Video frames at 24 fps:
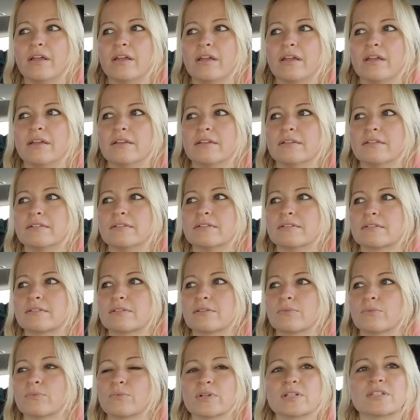is
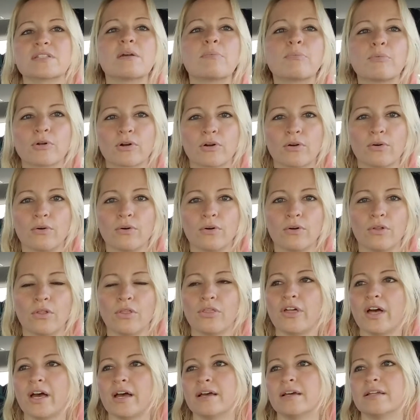reciprocal,
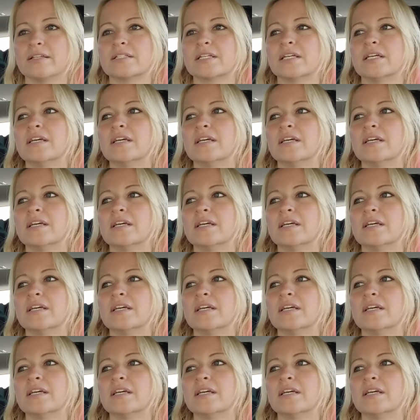that